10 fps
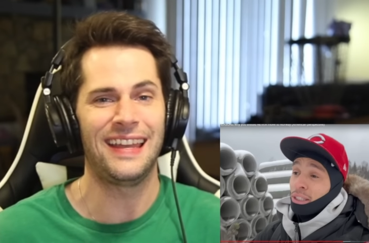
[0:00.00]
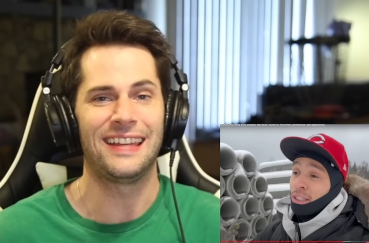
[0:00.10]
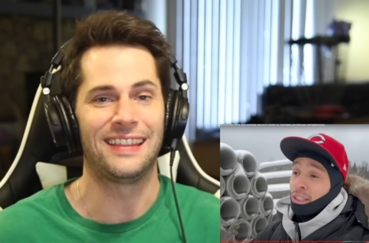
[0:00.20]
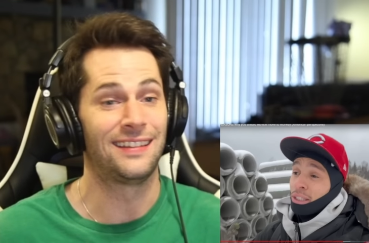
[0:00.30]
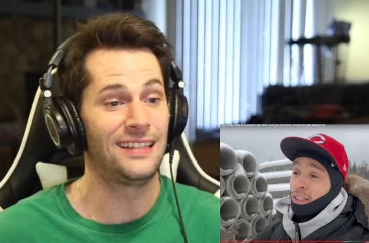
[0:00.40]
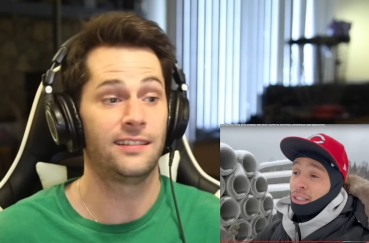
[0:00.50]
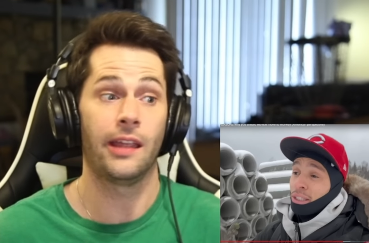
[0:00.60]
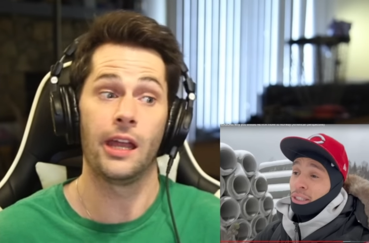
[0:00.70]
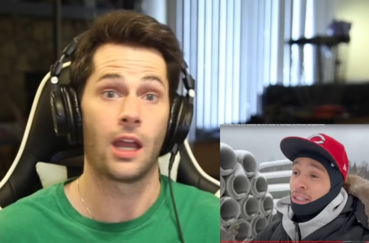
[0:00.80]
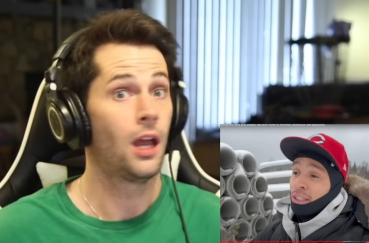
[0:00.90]
Speaker 1: this. He's like,
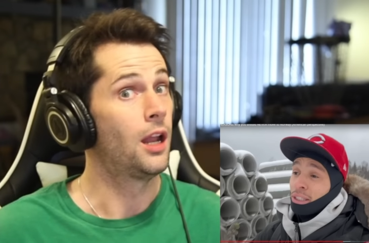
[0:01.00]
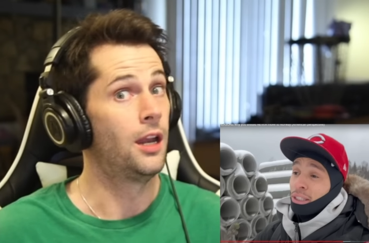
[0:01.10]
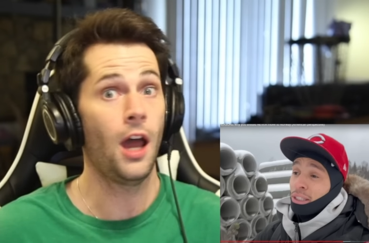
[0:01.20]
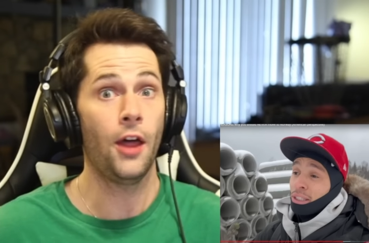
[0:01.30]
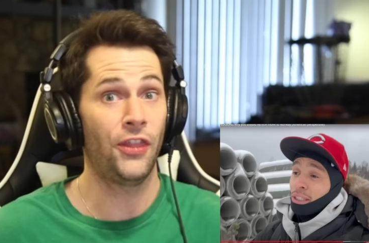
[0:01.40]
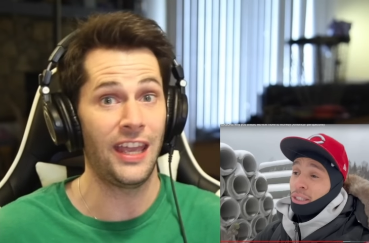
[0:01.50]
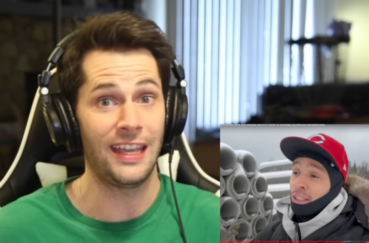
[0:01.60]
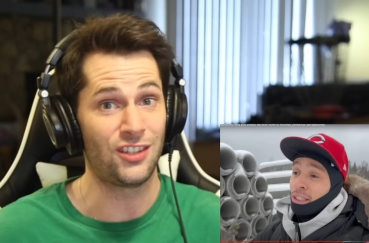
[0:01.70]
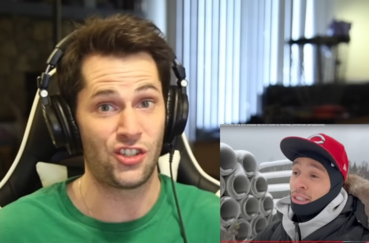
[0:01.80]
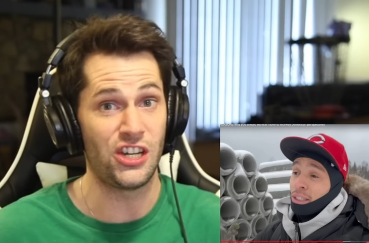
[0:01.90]
nothing is
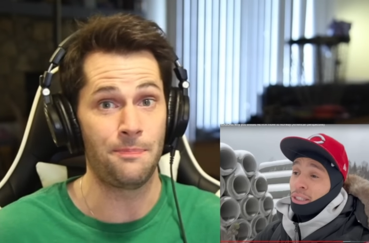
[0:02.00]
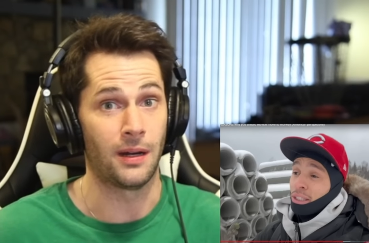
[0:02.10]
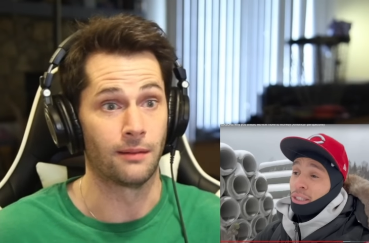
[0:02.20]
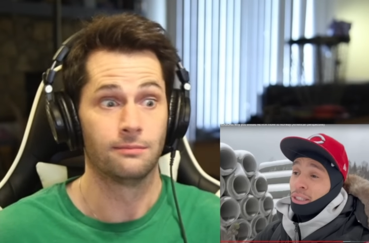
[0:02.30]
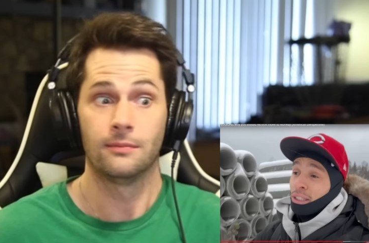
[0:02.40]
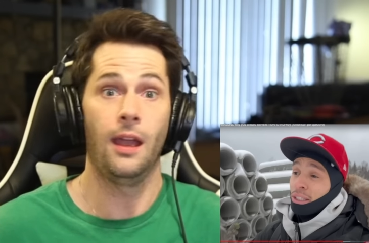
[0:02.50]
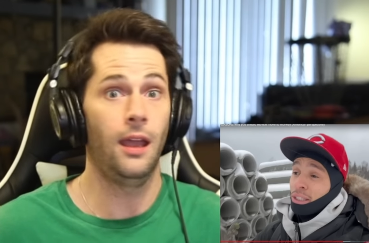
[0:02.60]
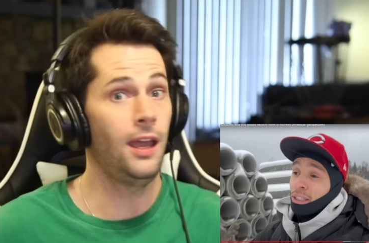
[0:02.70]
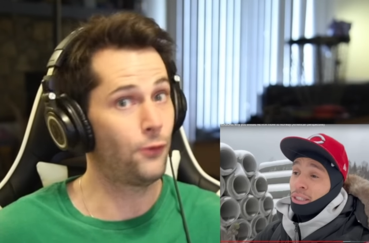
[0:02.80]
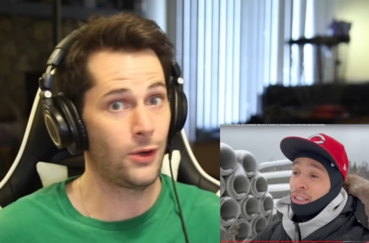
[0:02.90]
cheaper.
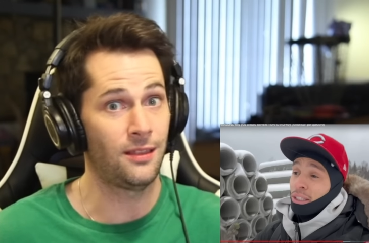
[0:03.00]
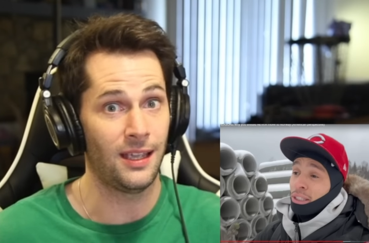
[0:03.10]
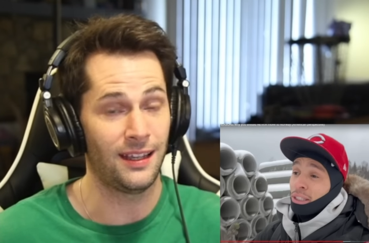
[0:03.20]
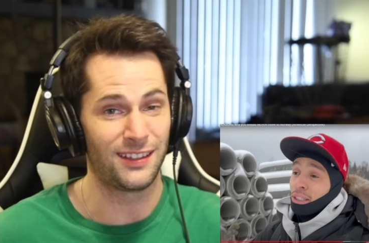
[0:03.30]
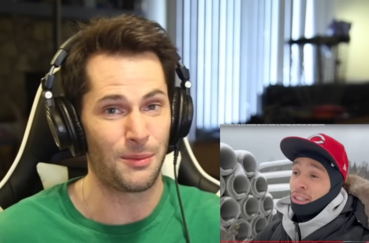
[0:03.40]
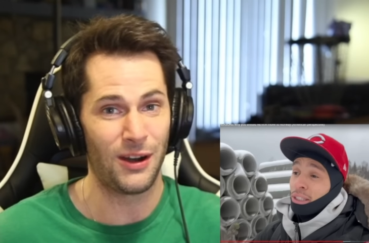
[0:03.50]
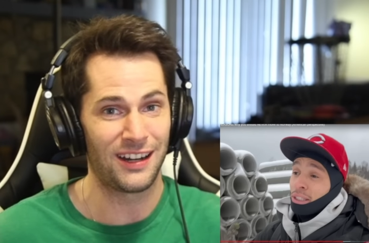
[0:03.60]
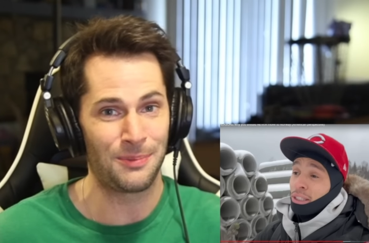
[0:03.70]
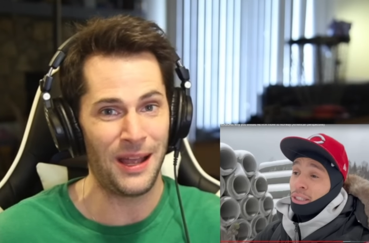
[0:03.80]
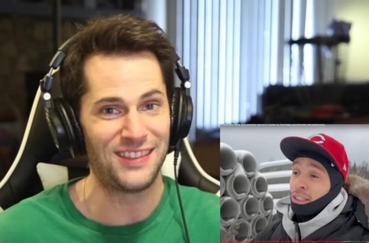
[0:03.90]
Everything is more
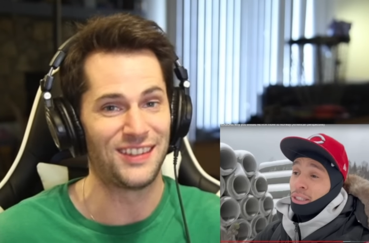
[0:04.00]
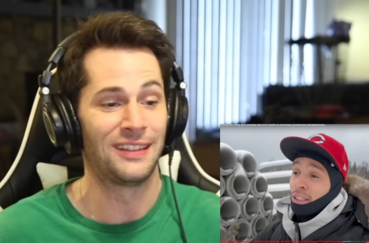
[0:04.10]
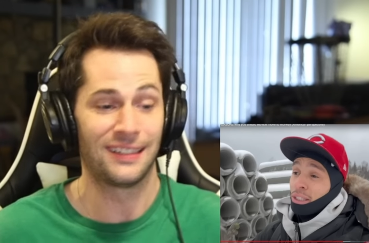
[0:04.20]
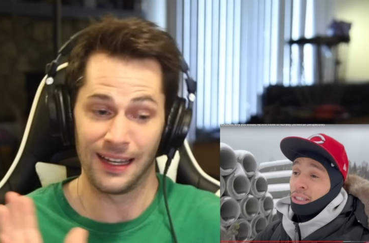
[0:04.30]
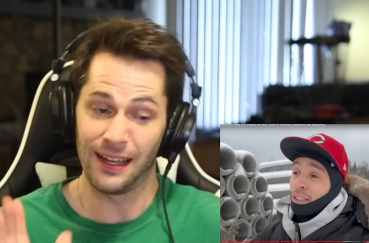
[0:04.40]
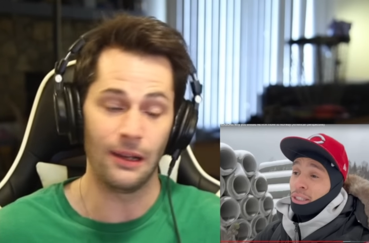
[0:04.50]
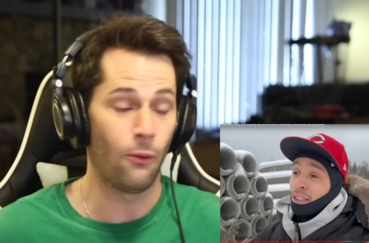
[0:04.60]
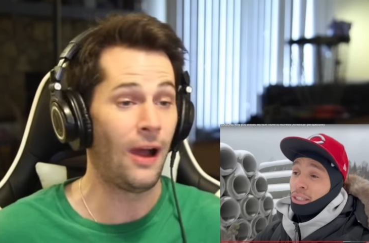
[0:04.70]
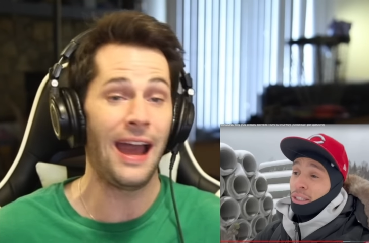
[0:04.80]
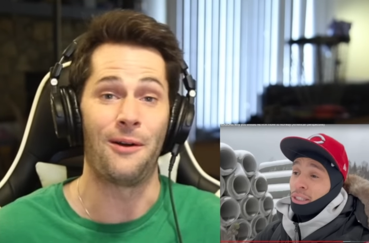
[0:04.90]
expensive. It's like, okay,
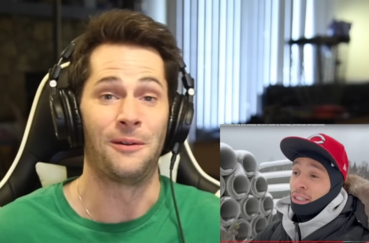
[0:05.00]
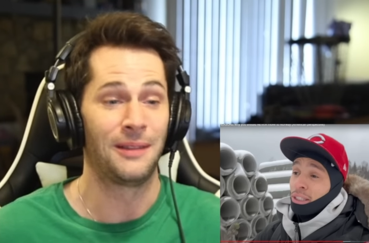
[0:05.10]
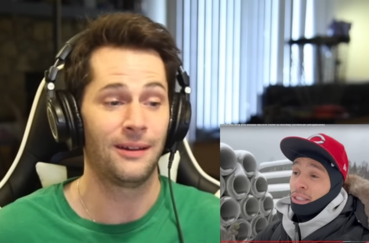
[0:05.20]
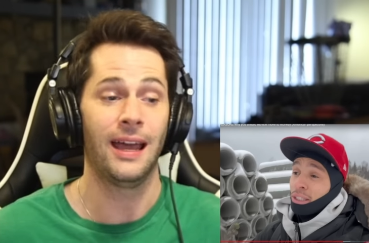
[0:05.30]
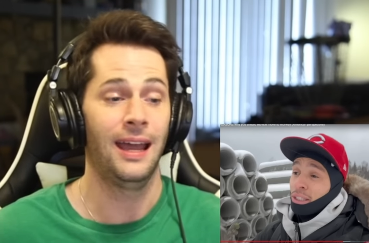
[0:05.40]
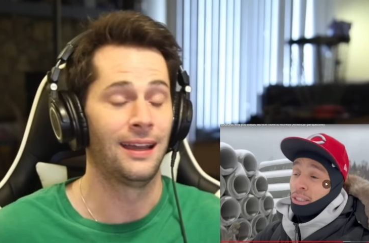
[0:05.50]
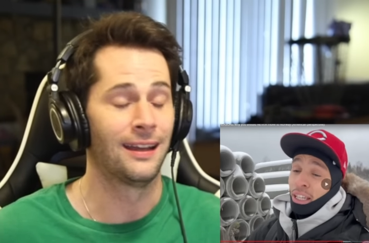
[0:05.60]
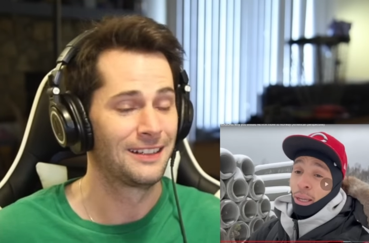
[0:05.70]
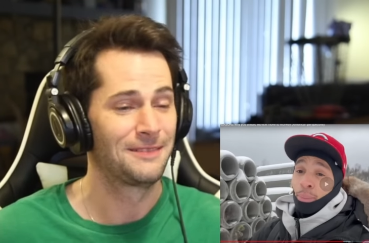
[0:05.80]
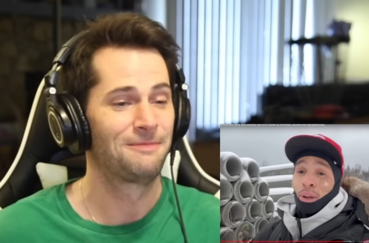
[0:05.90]
wow,
Speaker 2: okay.
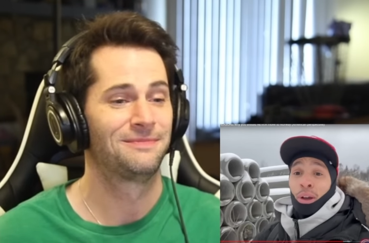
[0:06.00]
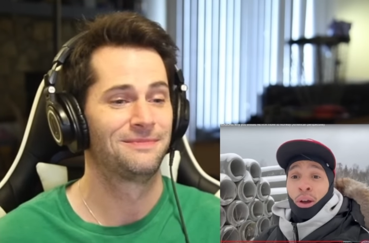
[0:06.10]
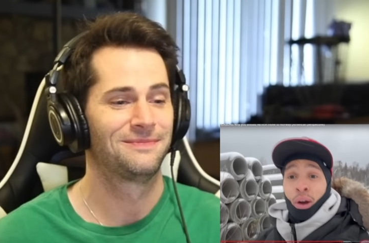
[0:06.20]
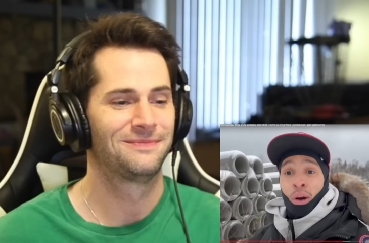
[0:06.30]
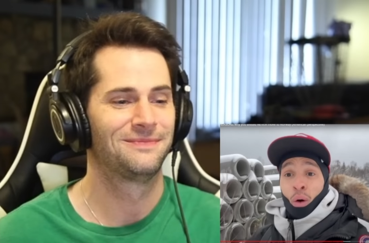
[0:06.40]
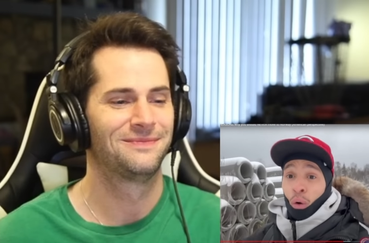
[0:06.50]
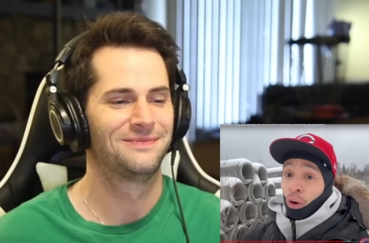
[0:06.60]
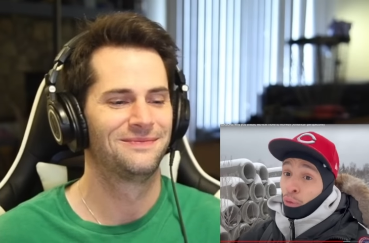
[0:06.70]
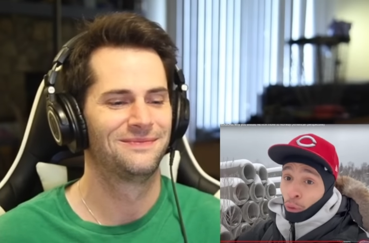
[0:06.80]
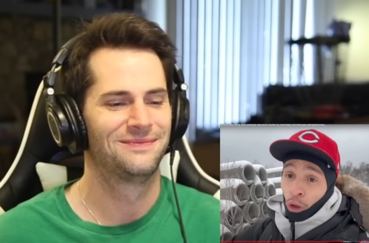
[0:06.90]
Cheap or
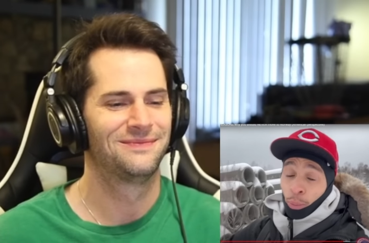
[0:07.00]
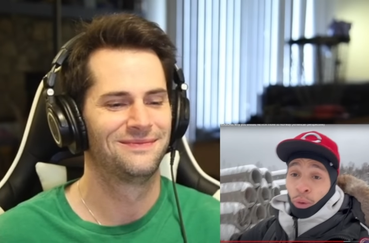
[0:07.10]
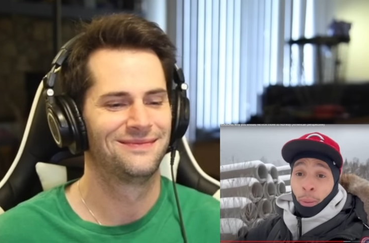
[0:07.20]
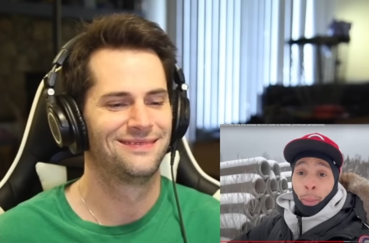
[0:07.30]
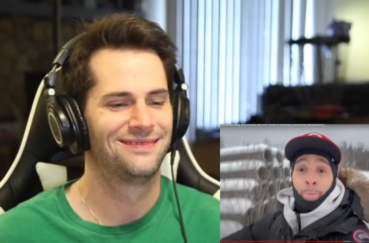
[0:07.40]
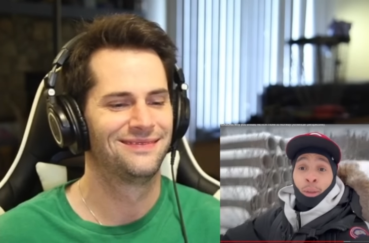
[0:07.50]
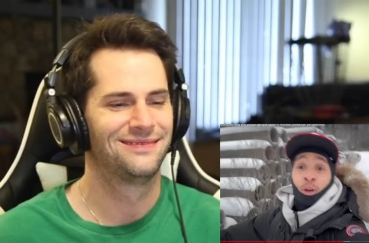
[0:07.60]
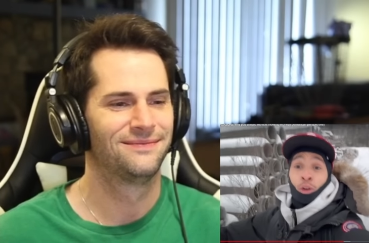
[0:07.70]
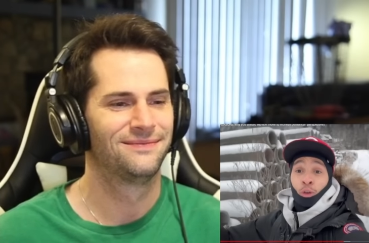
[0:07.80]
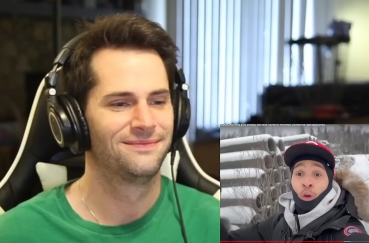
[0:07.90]
affordable,
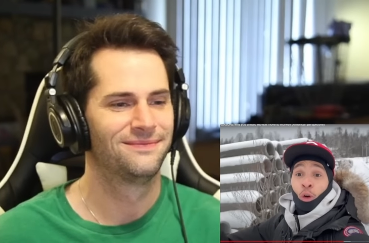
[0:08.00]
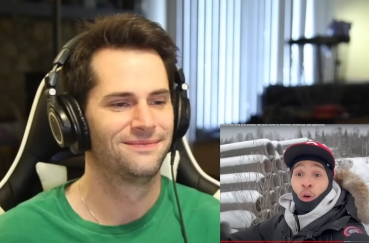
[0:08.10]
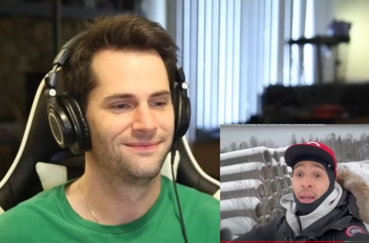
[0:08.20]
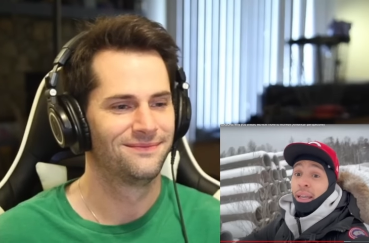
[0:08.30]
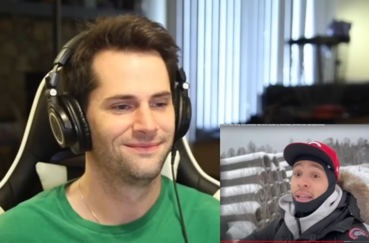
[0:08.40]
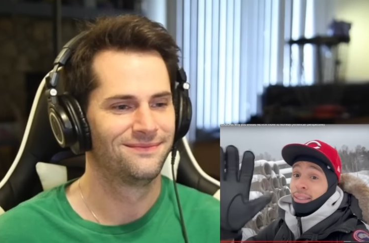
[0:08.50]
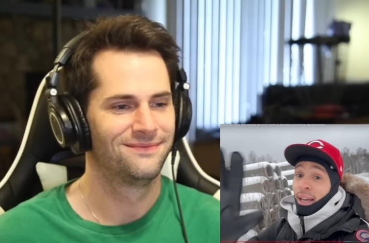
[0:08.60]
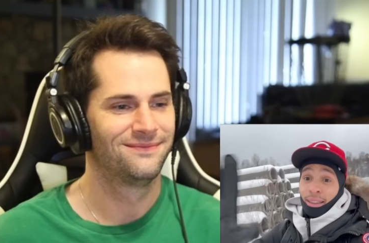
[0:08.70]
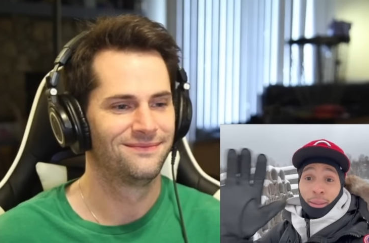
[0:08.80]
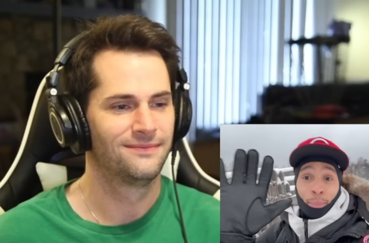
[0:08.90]
Norway is
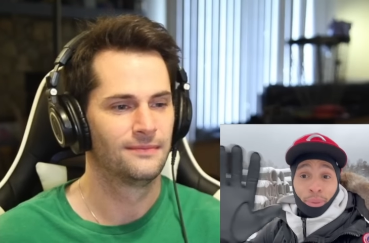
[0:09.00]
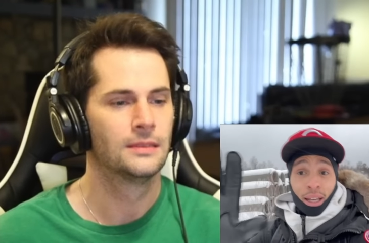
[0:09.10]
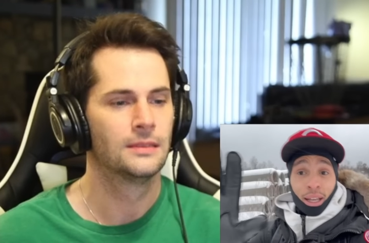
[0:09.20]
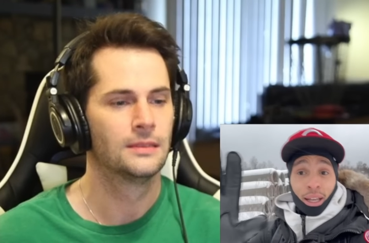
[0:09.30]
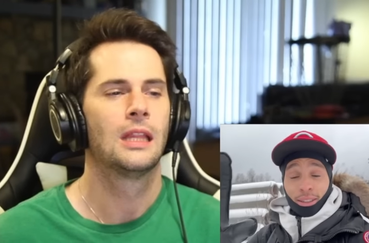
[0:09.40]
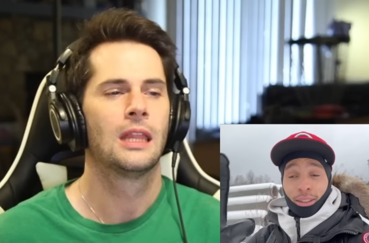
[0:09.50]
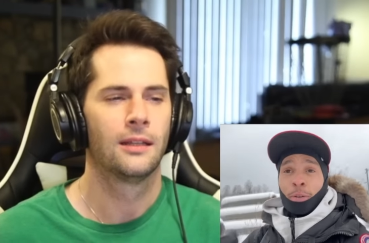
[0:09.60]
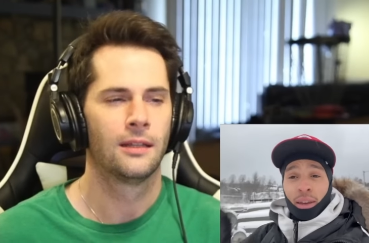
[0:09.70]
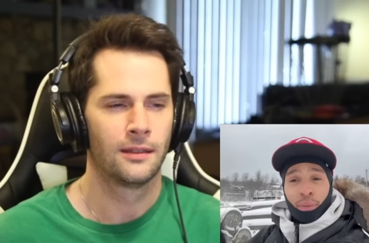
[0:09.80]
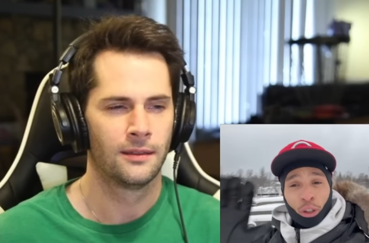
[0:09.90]
not the place. Even